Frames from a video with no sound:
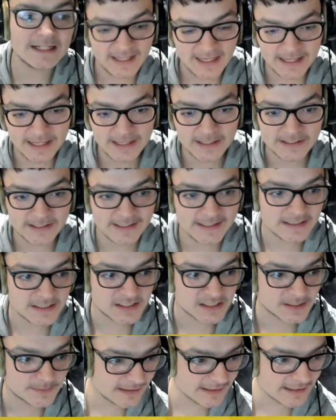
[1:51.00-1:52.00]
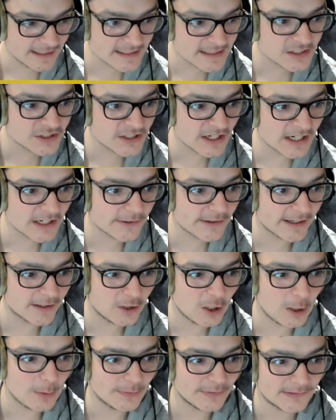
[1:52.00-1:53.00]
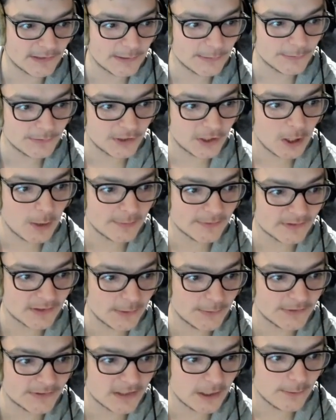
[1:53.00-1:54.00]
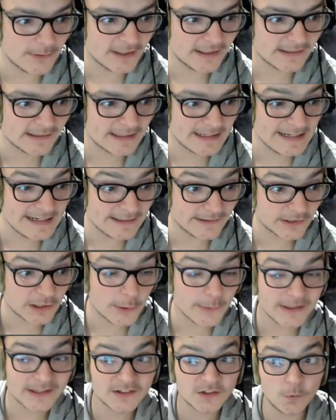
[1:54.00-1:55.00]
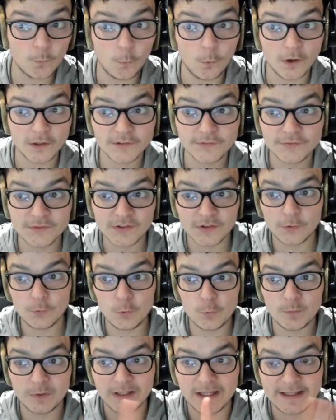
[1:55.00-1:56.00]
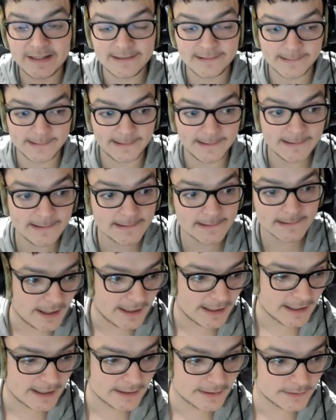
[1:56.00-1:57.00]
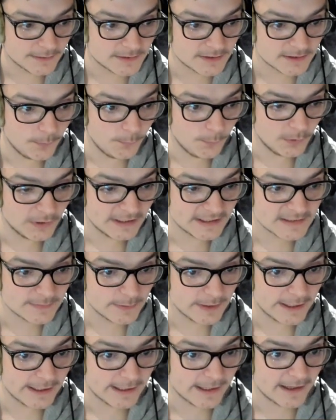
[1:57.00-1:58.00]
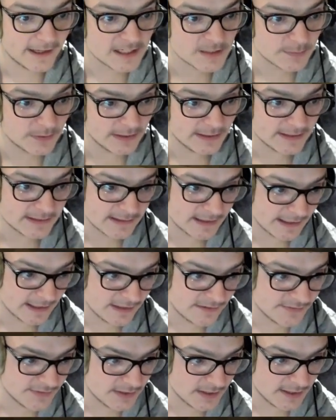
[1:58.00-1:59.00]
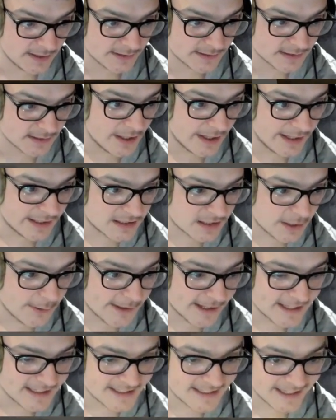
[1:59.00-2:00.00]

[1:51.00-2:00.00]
here is this is generating cobblestone. The cobblestone is going into here. It's going into one of 2 places, and we'll explain this place here first. It's going into